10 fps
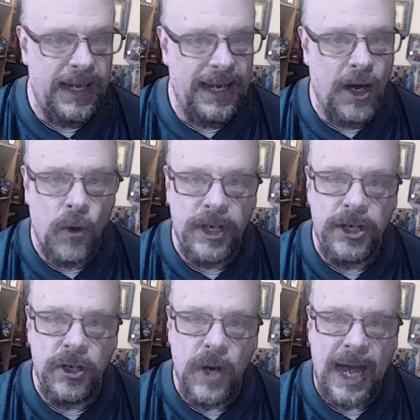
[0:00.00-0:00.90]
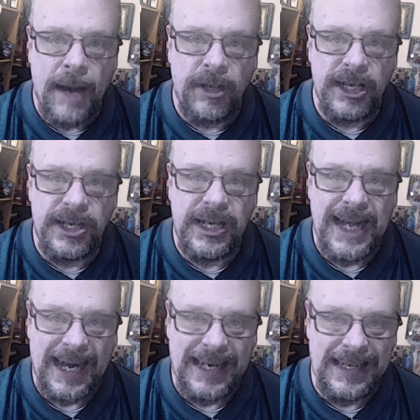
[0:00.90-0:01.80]
the 0-2 hapless
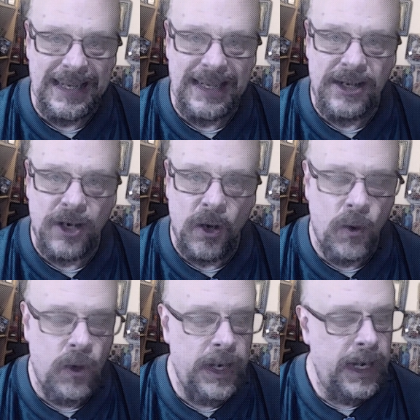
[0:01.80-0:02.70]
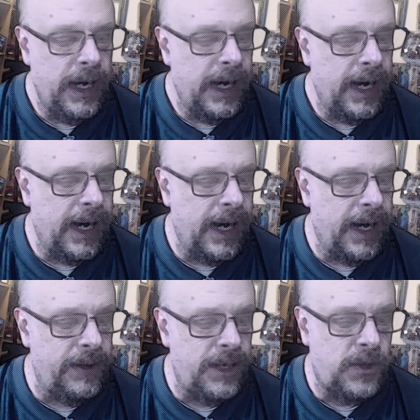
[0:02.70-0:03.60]
Texans. So
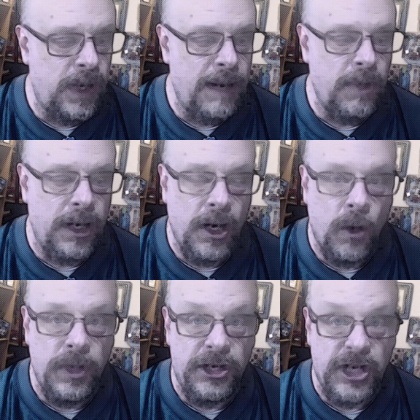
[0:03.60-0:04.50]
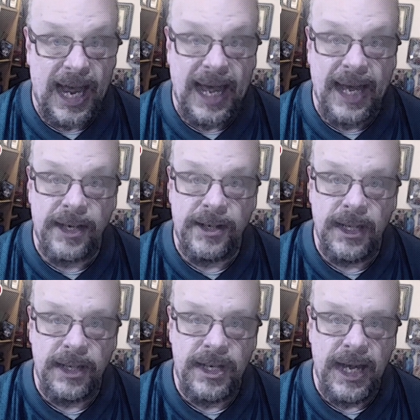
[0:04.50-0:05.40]
this one I'm going to go with the Jags.
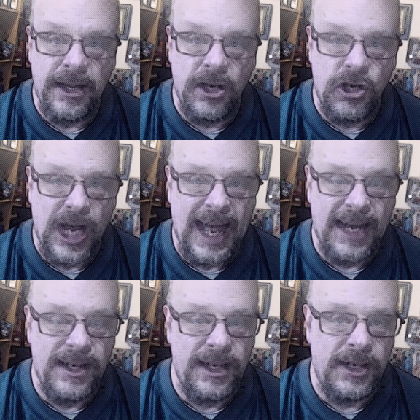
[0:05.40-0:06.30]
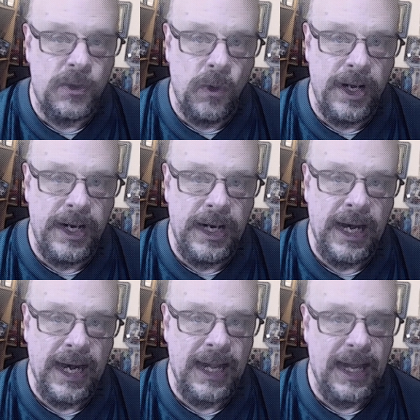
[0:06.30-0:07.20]
Let's take the Jags in this one.
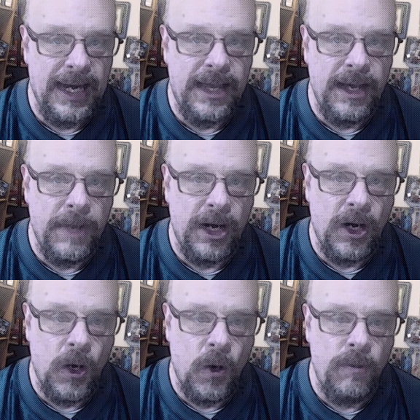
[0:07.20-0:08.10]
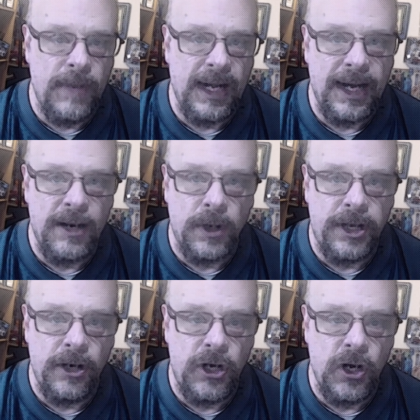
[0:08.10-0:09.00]
I like them at home. I like what
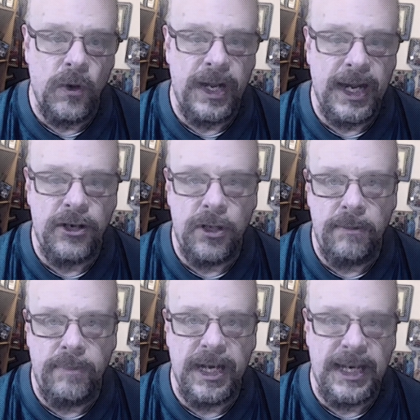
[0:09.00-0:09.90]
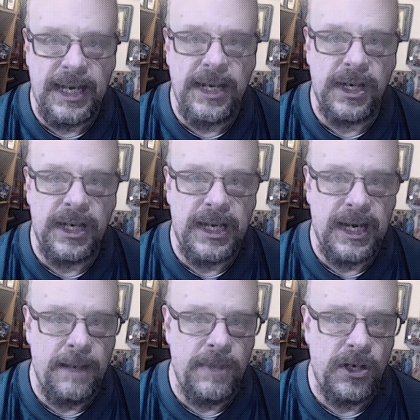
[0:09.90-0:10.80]
they're doing. They should be a decent
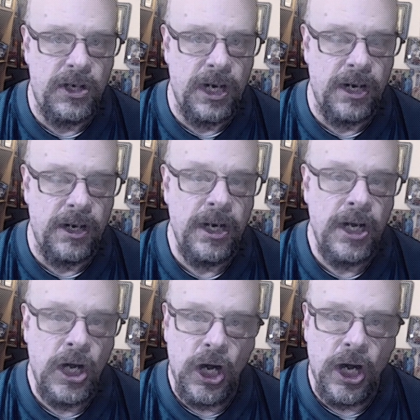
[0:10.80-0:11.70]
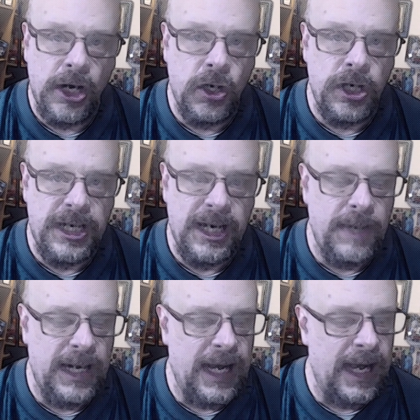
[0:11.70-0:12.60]
team this year, a good team
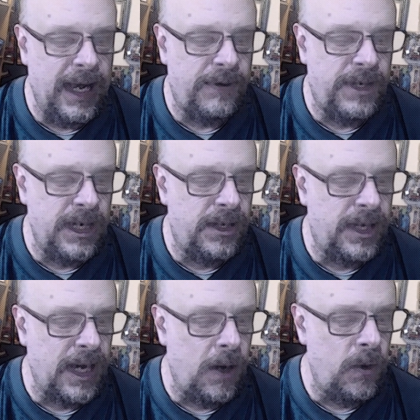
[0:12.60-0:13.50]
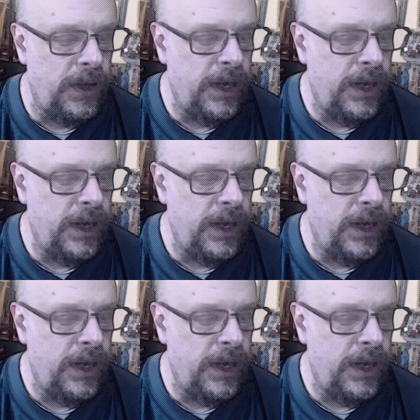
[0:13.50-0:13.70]
in the AFC South.